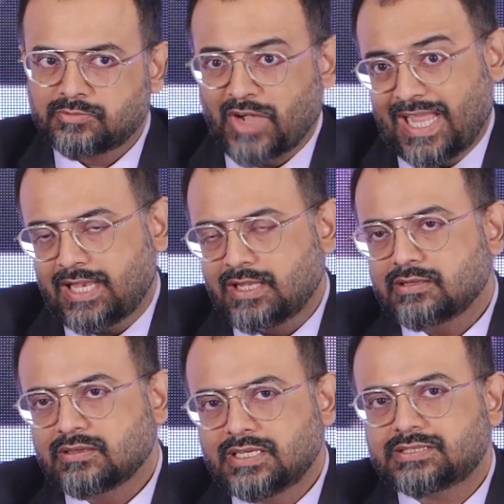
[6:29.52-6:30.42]
While
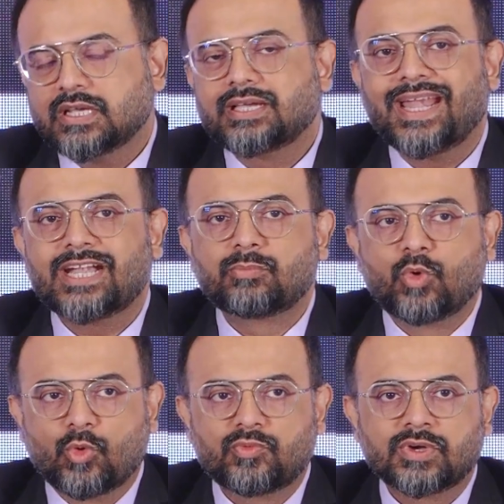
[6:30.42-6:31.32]
it's a great
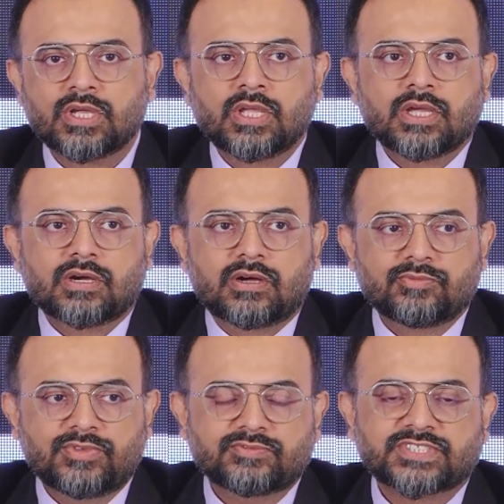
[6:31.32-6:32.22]
move,
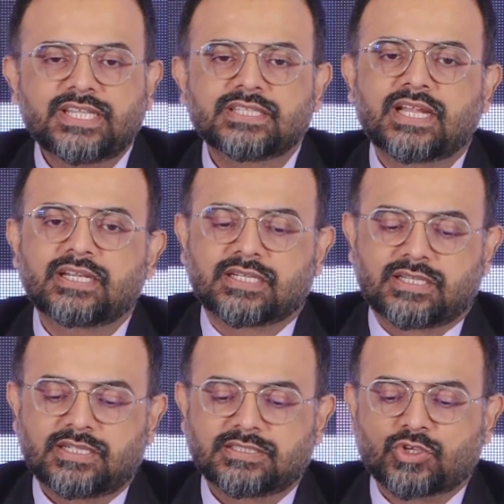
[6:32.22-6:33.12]
we've seen that
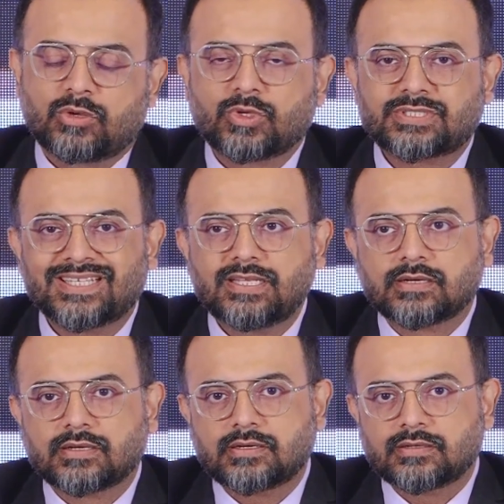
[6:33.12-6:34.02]
it's almost a
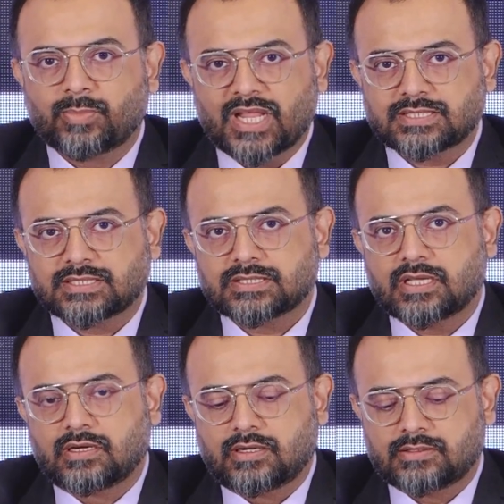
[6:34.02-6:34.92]
year plus
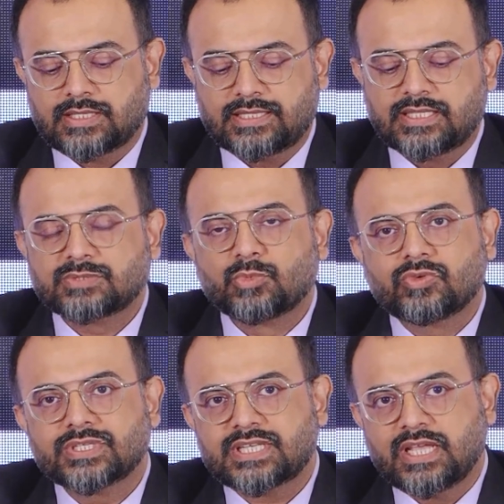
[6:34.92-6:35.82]
that this
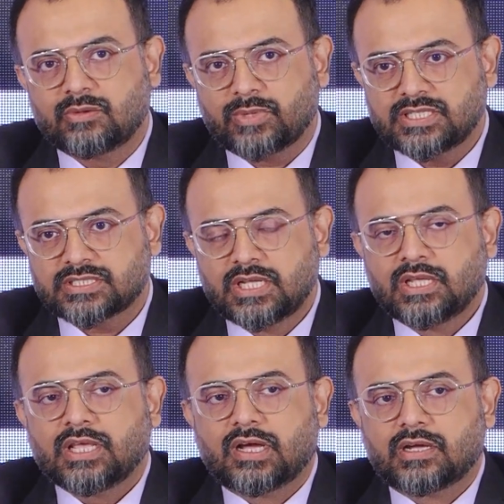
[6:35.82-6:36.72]
move has taken place.
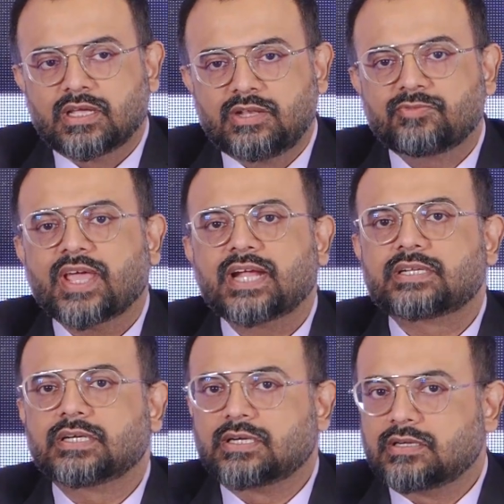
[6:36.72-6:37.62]
In
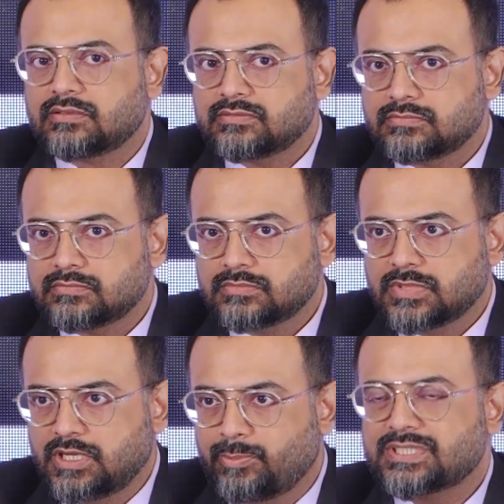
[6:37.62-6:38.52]
fact,
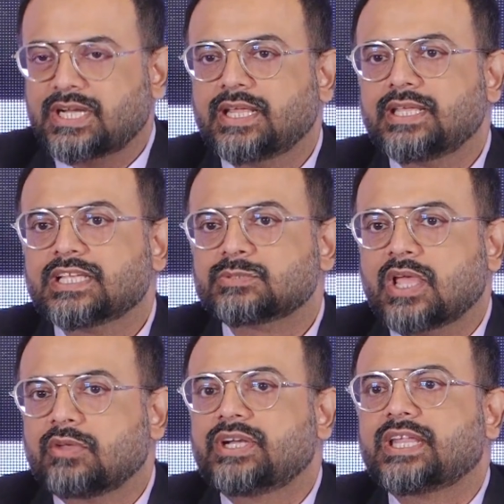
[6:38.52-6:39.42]
representing Yes
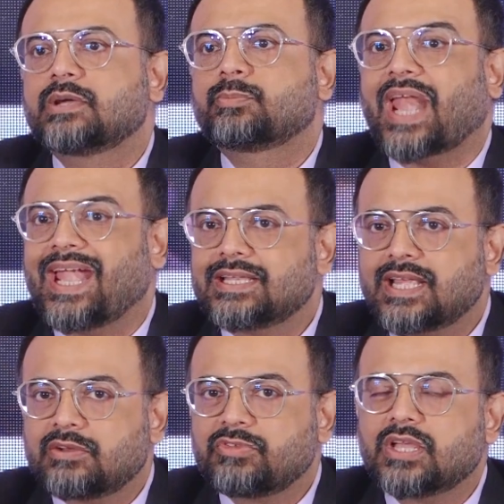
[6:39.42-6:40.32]
Bank, we take pride
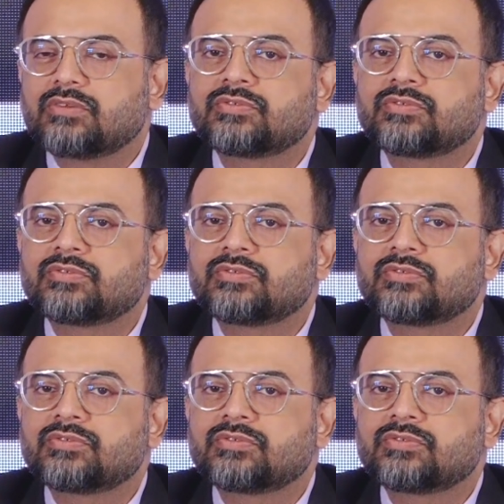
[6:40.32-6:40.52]
that we